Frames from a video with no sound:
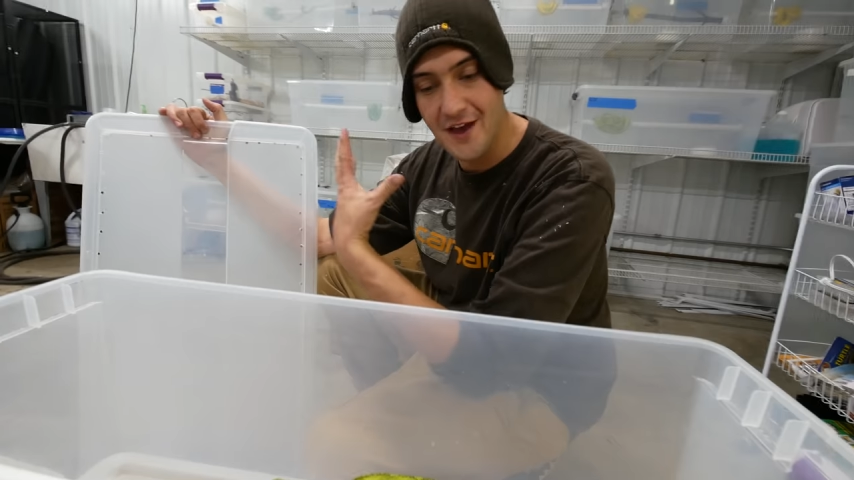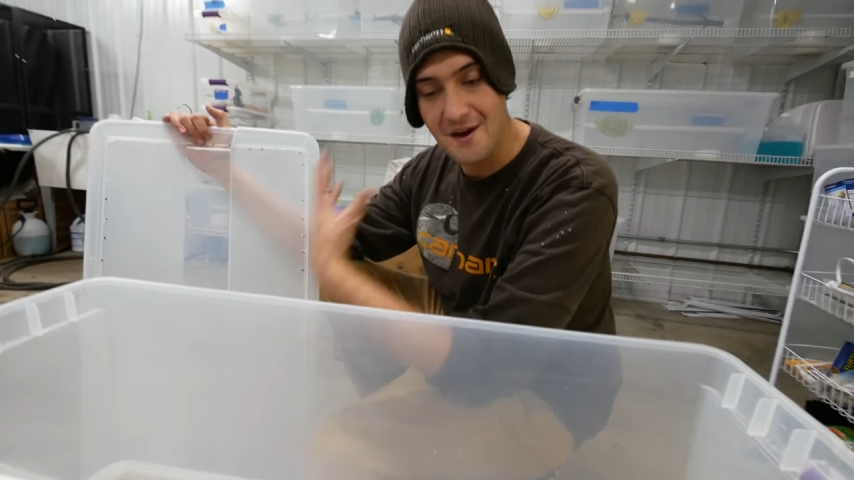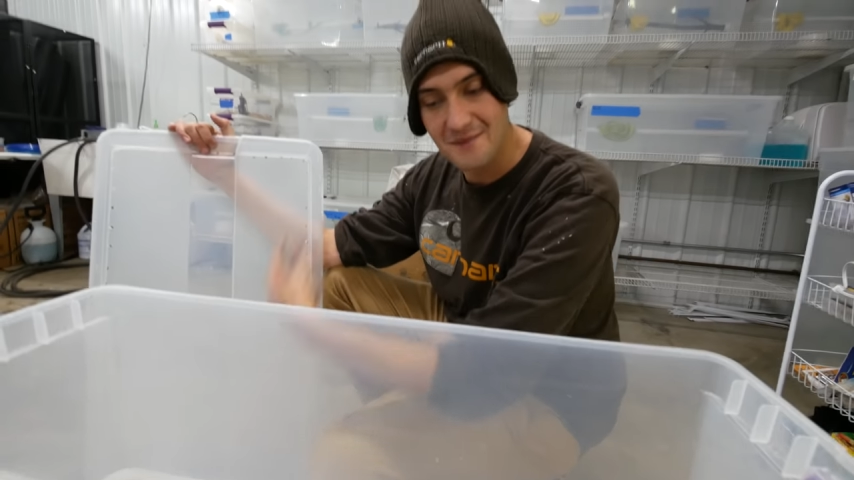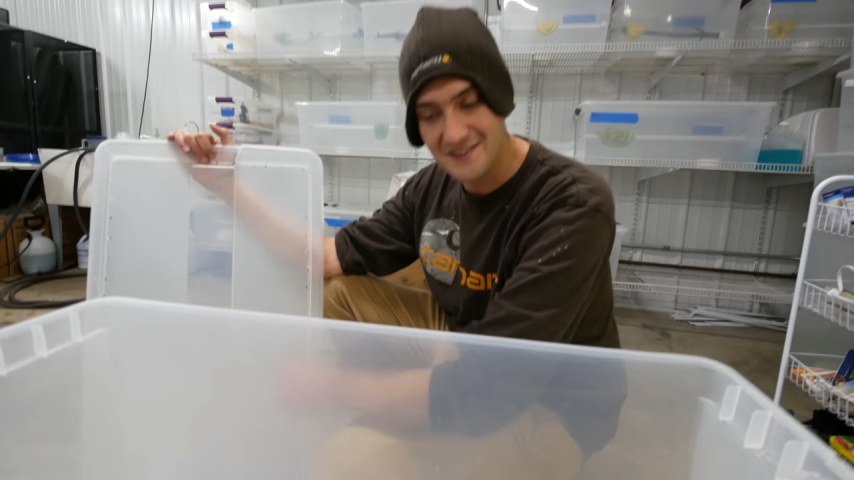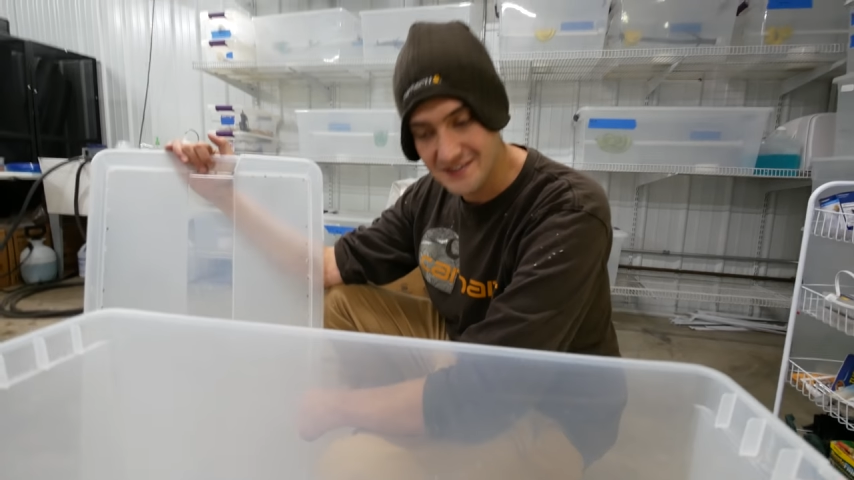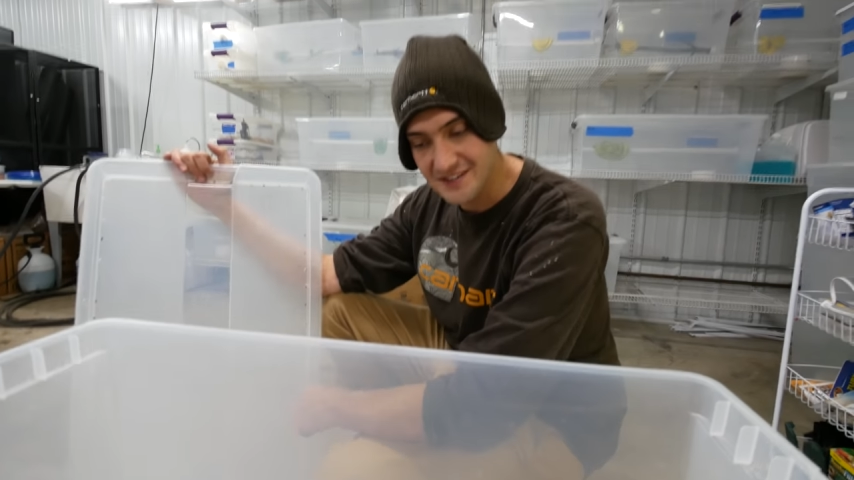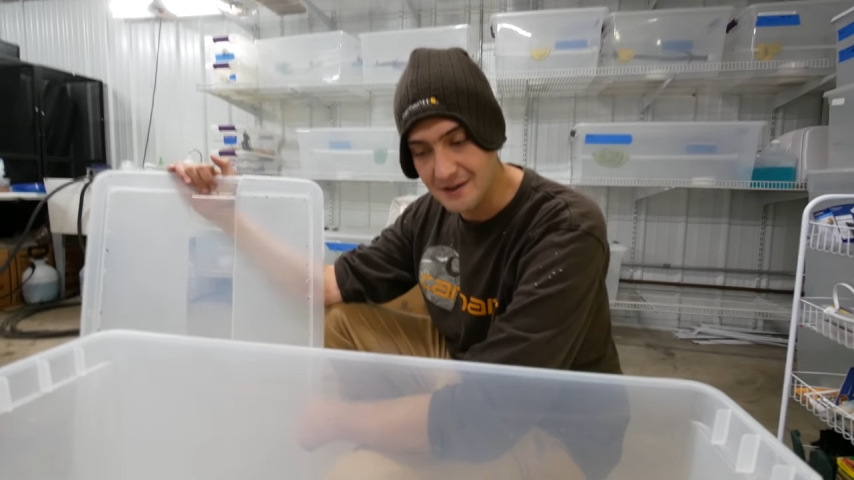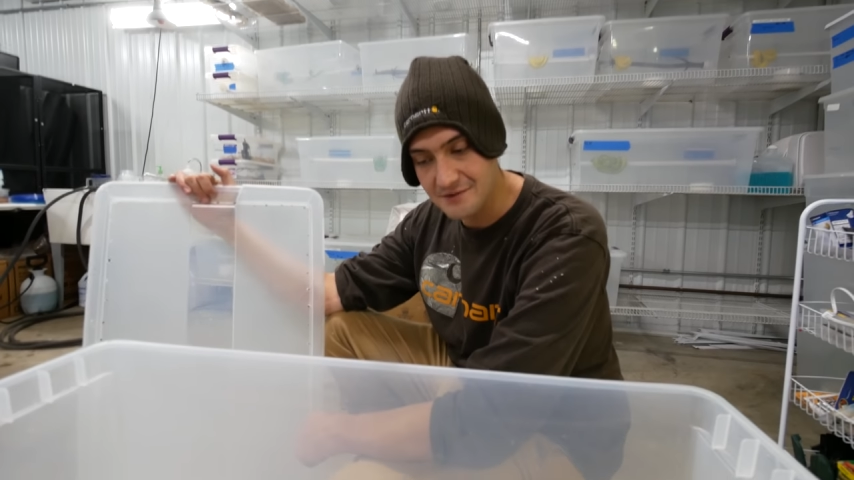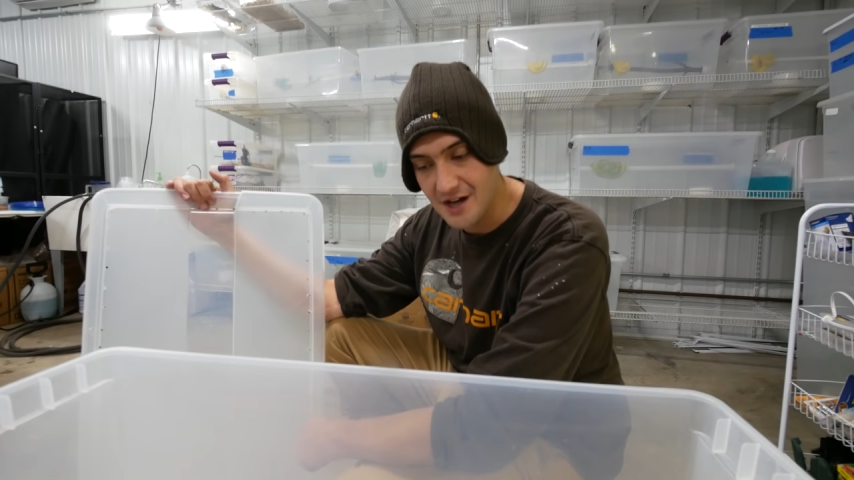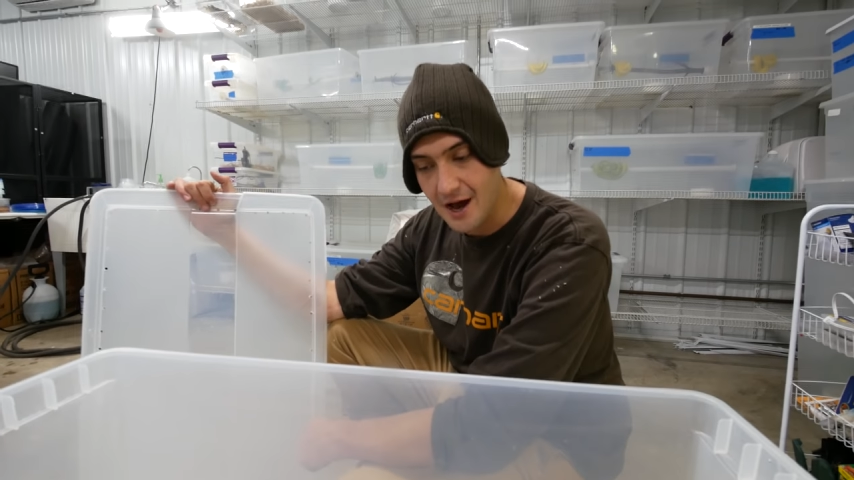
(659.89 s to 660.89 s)
them at the
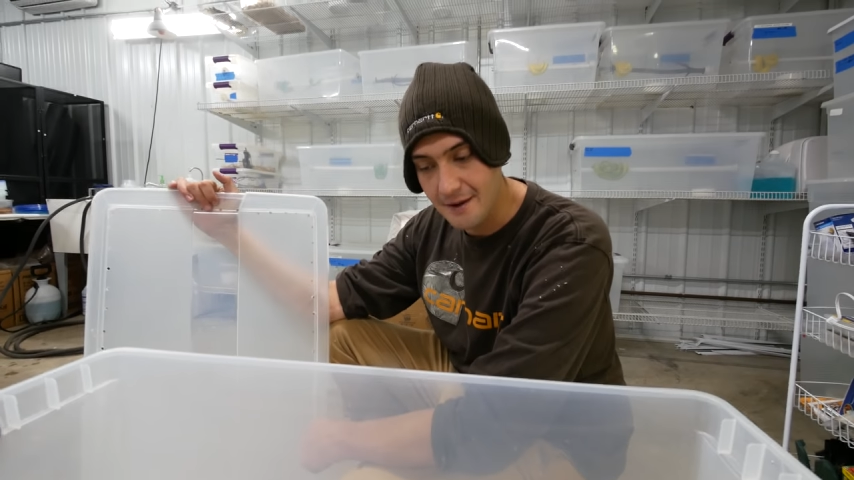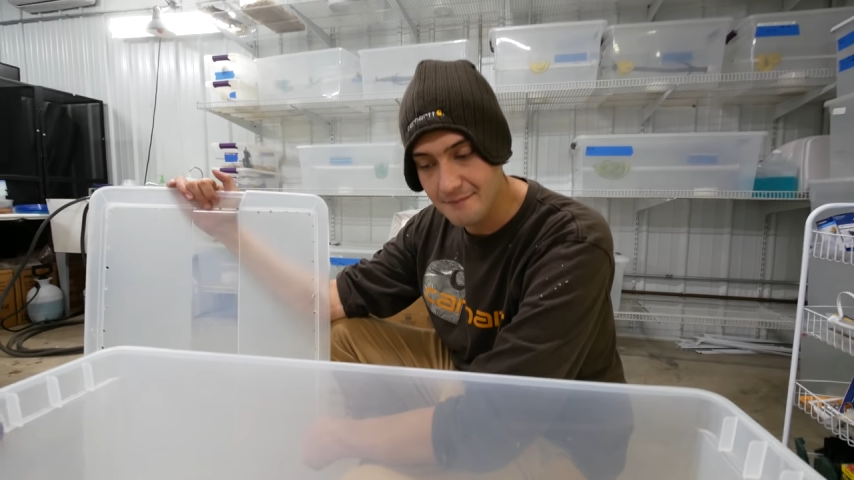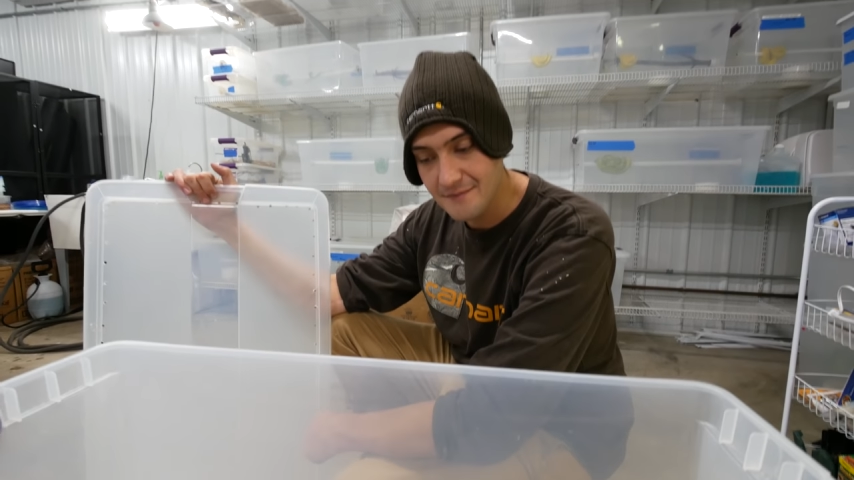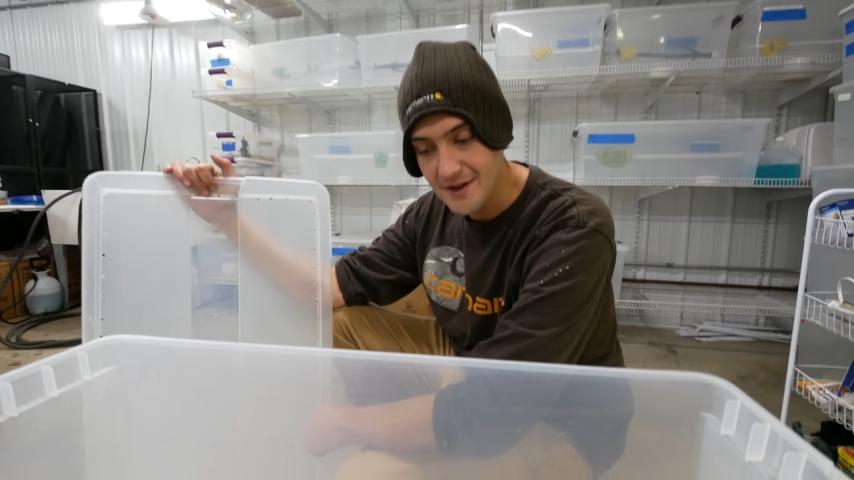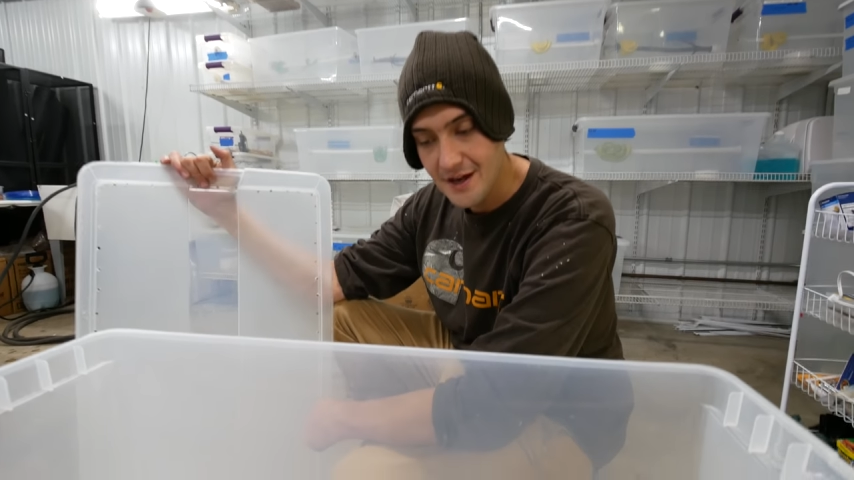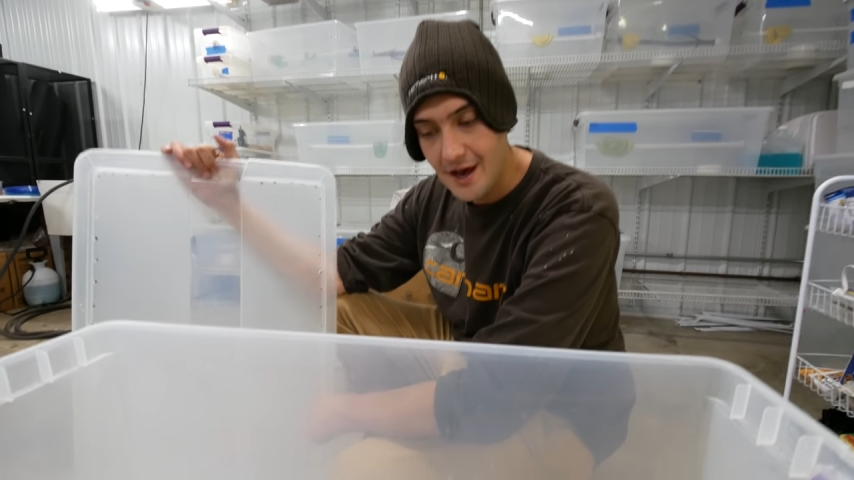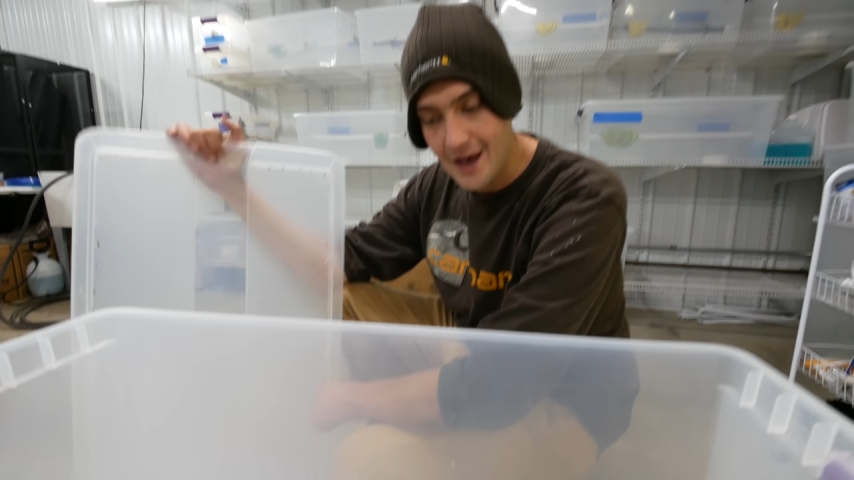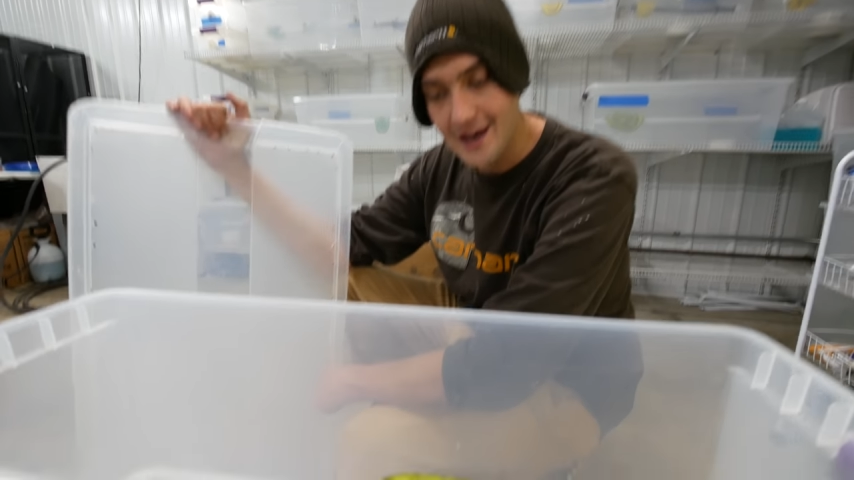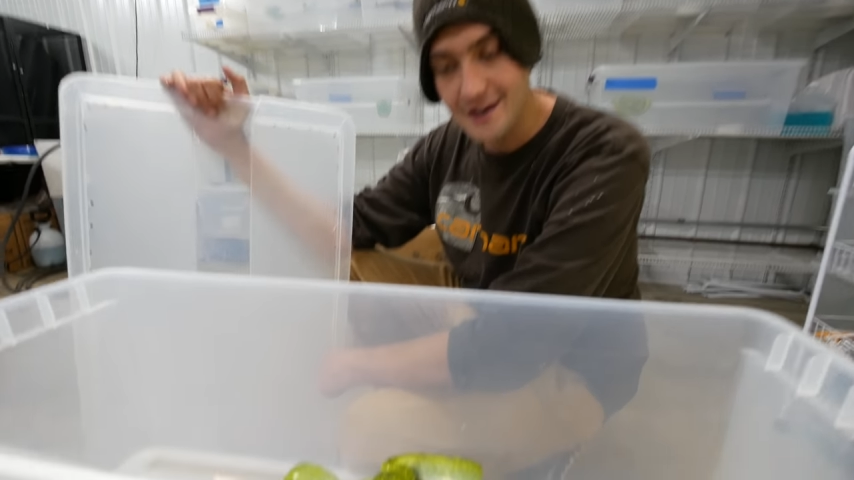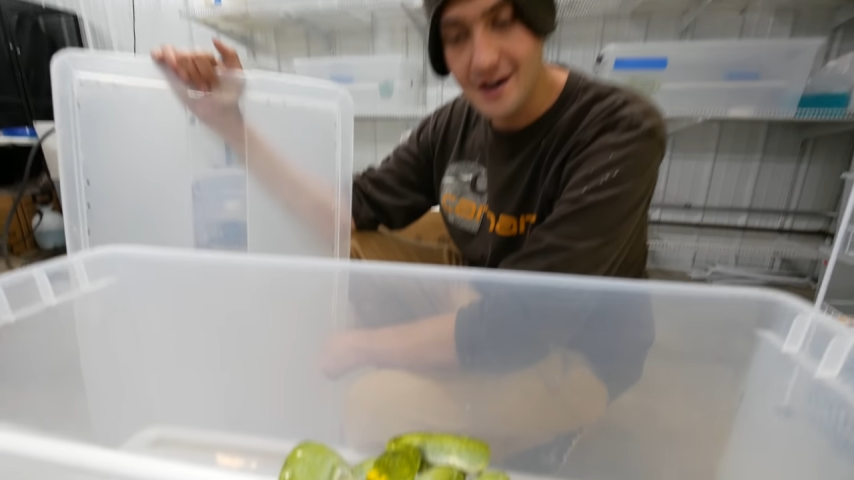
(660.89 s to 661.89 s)
same time
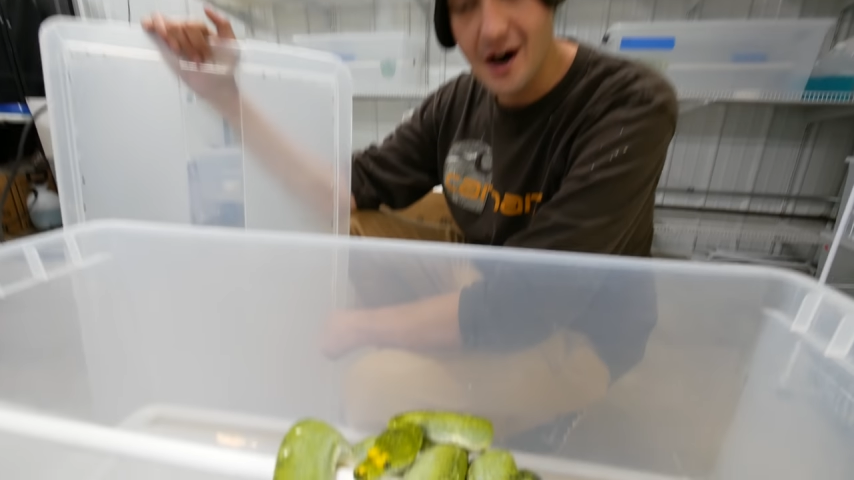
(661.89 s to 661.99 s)
and